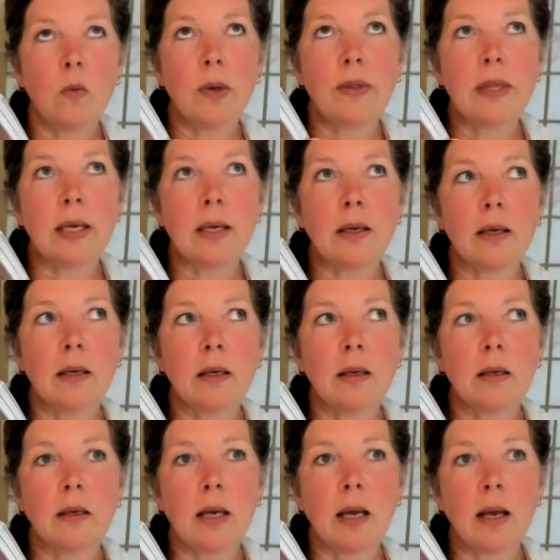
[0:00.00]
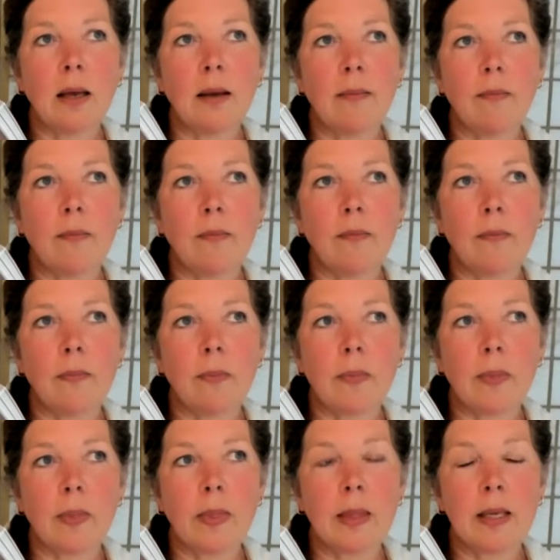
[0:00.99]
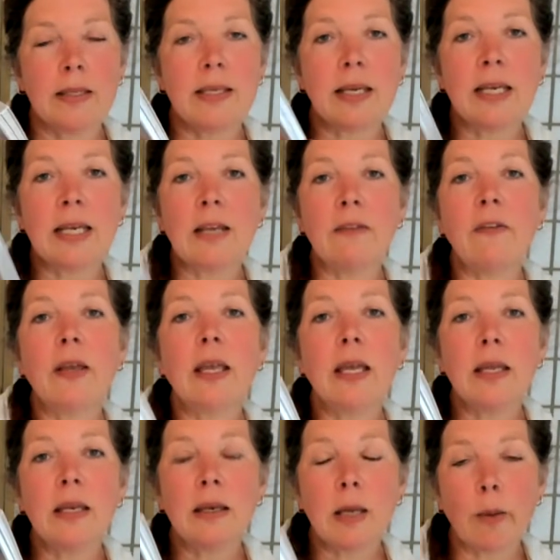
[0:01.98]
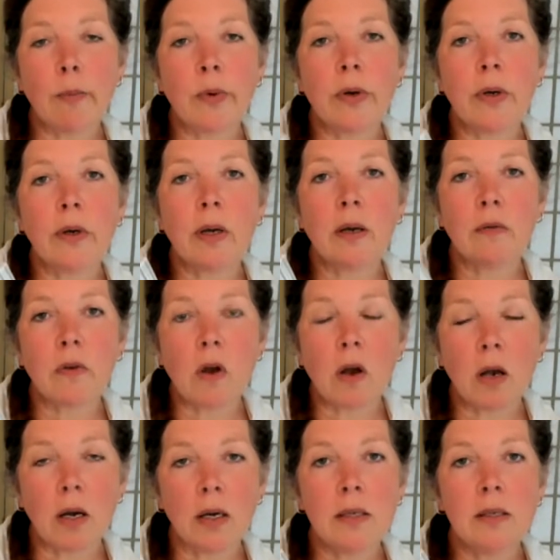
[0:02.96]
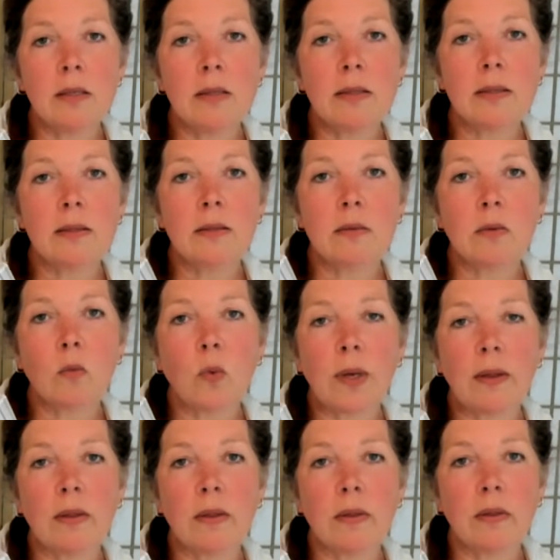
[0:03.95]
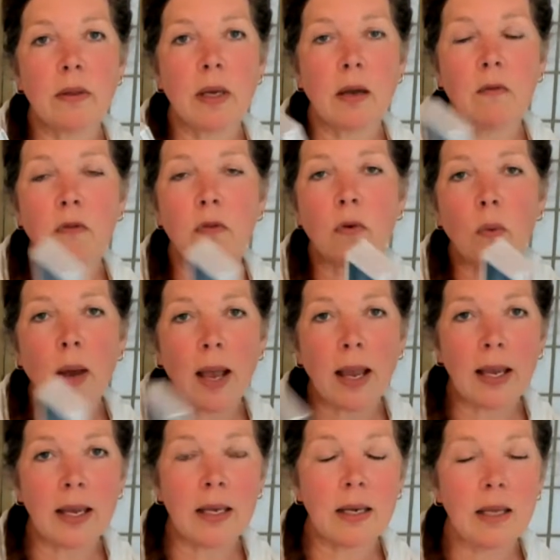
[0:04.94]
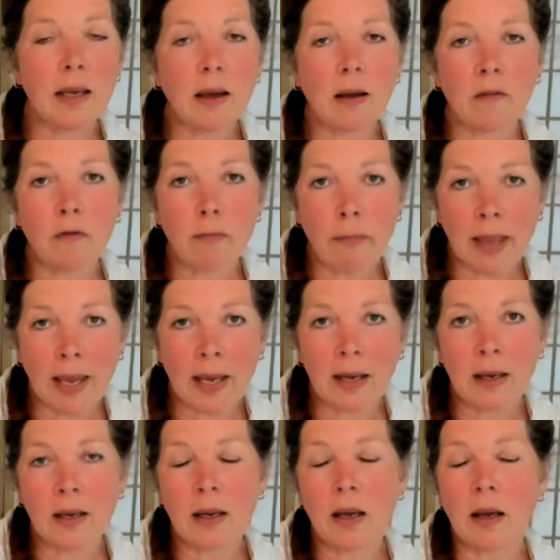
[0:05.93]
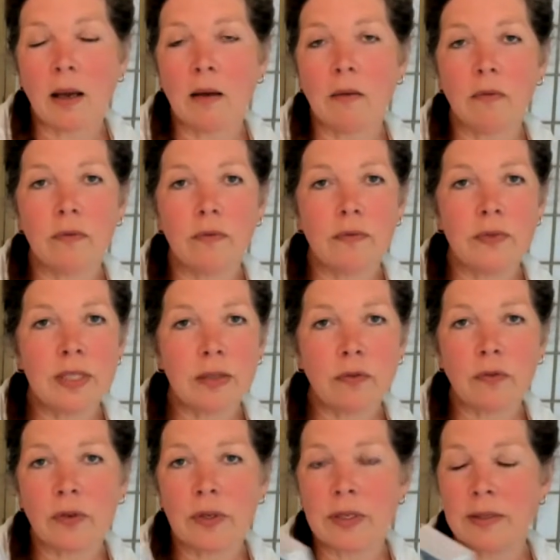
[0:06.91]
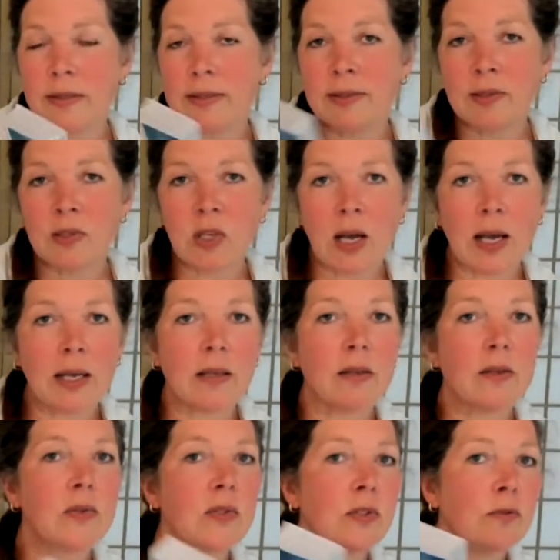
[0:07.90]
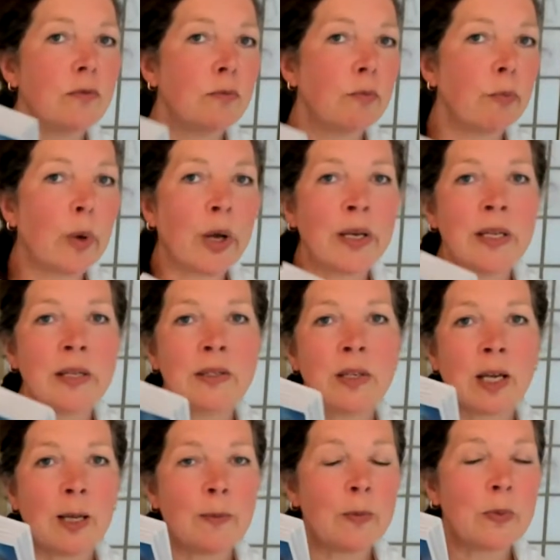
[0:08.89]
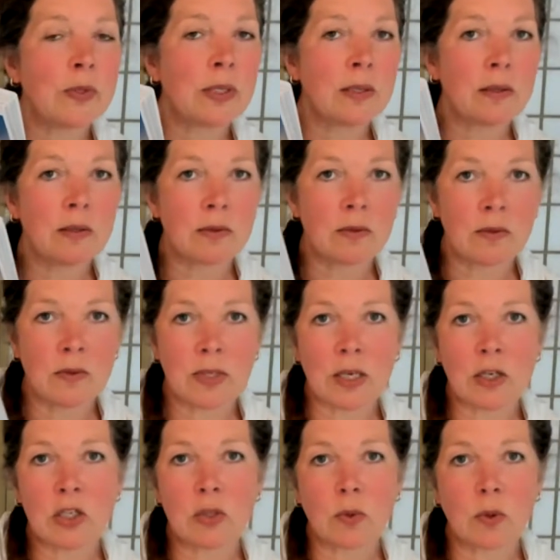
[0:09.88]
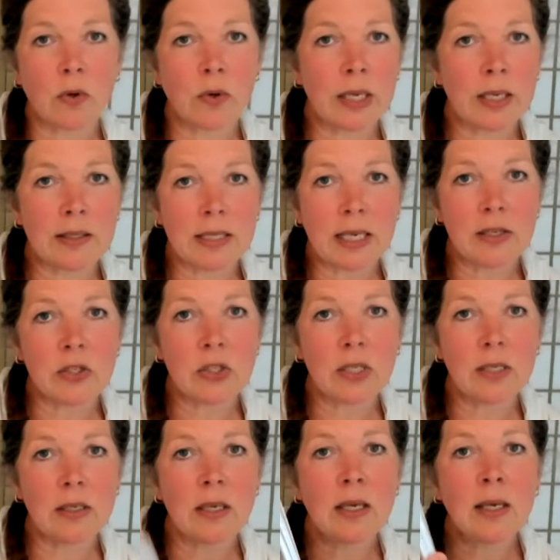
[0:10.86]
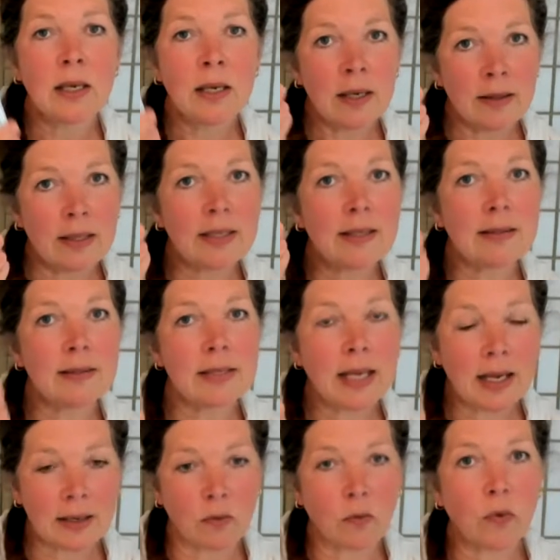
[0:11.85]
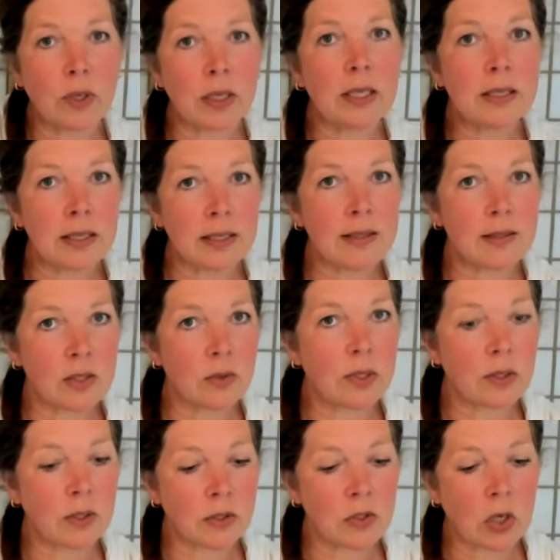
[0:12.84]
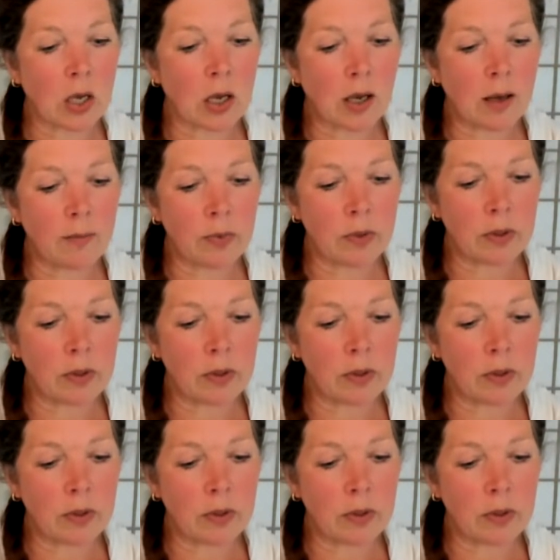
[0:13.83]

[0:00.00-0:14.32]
a significant number of cards with a variety of men of different styles and body types and sexual orientation, this deck really does do a good job.